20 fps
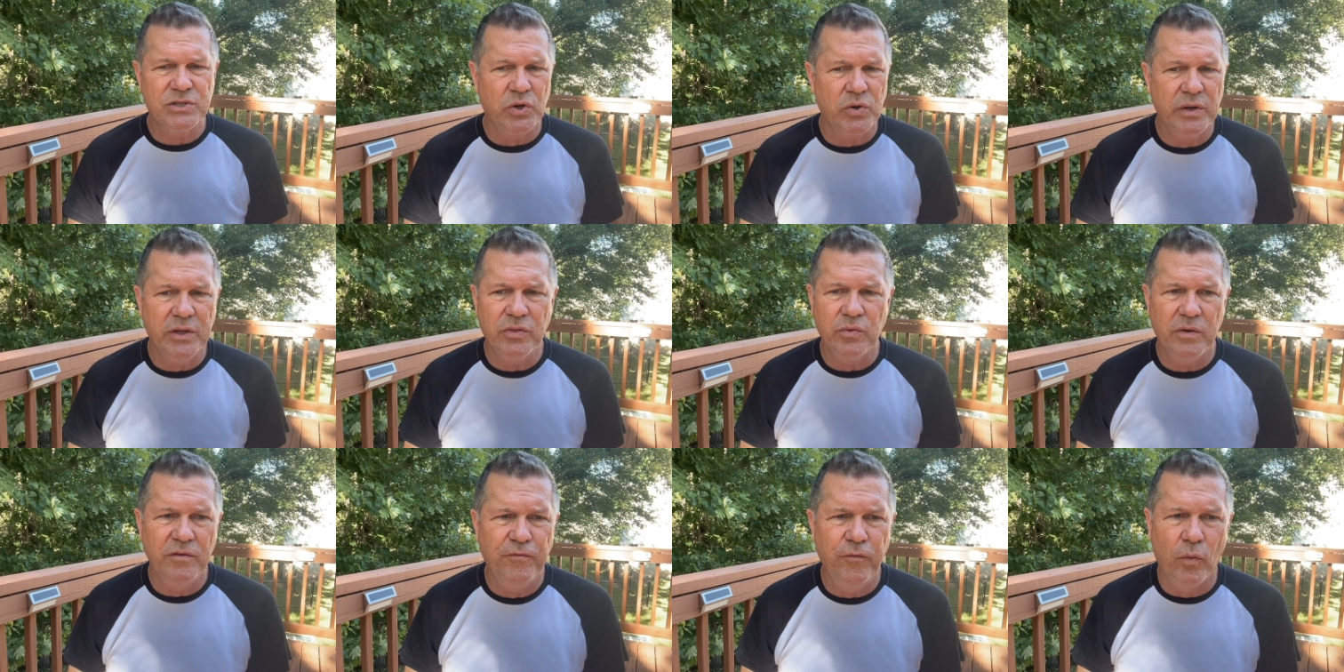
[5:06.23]

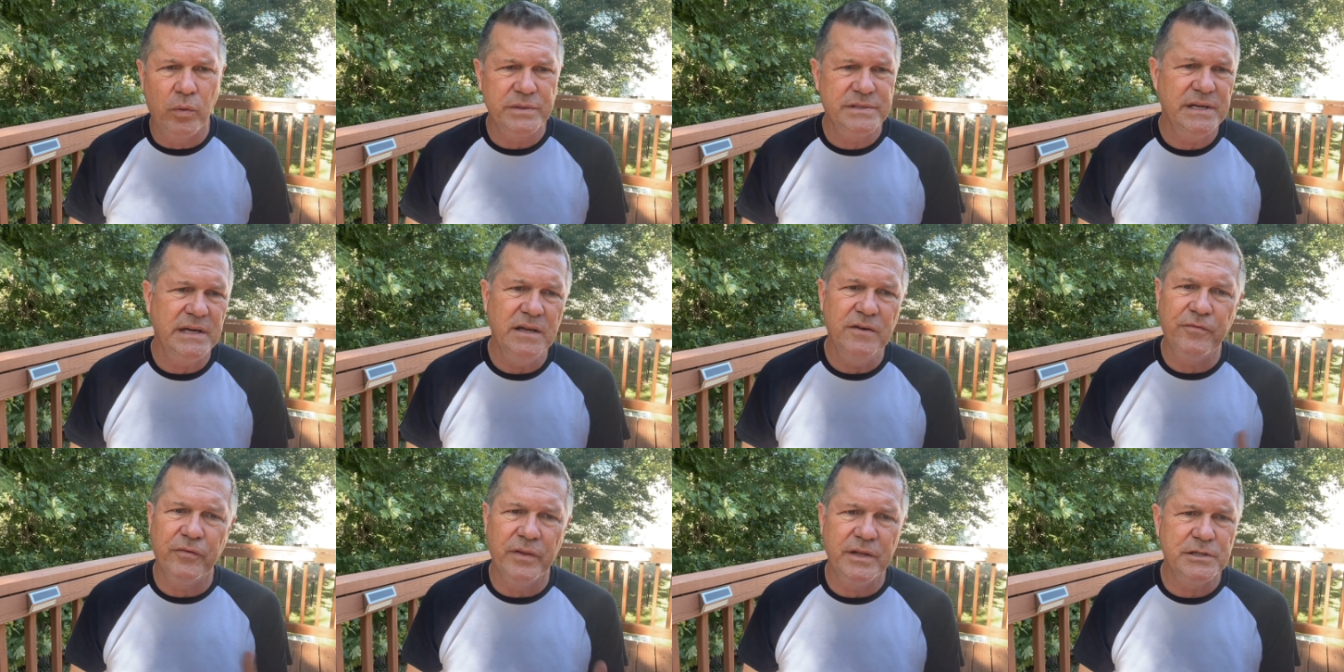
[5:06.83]
33
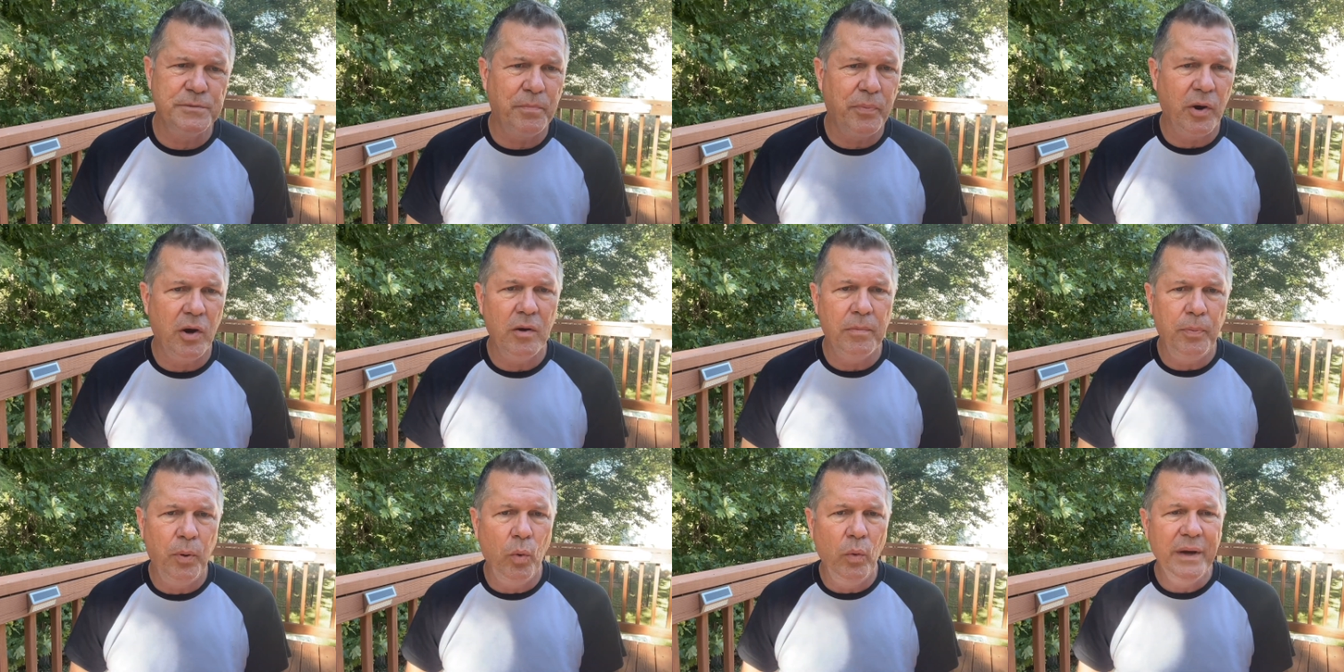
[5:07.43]
14, for this
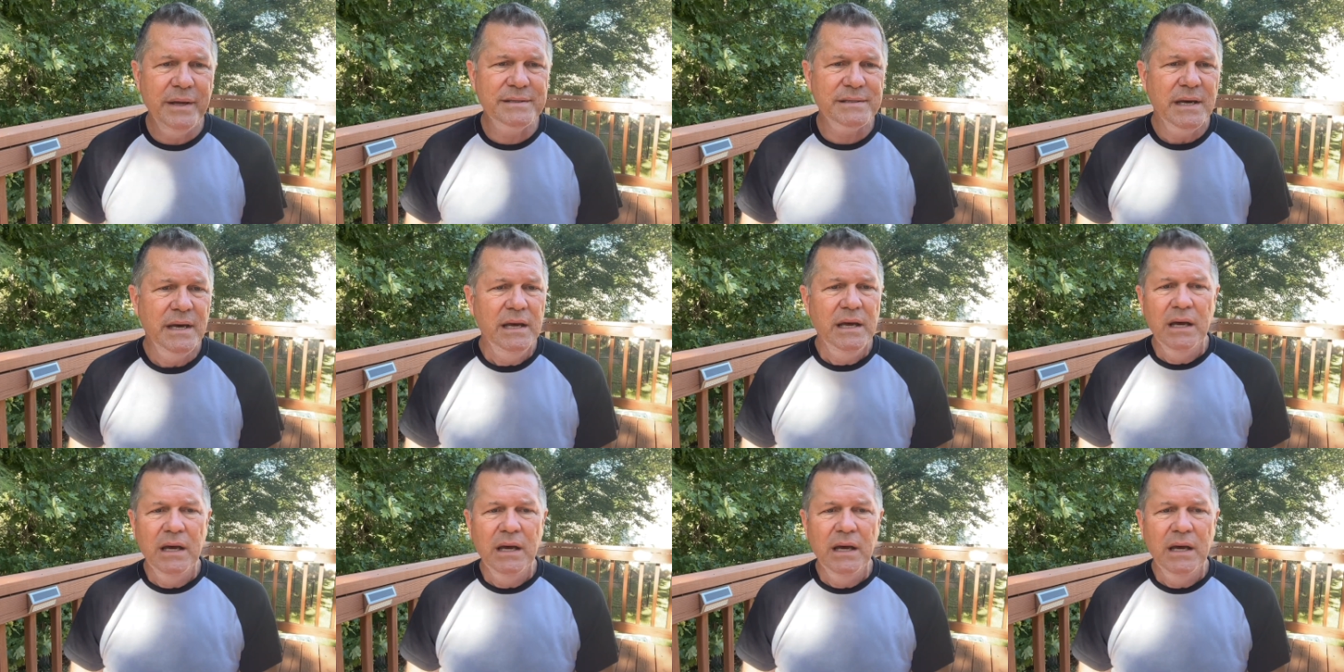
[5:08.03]
prayer point.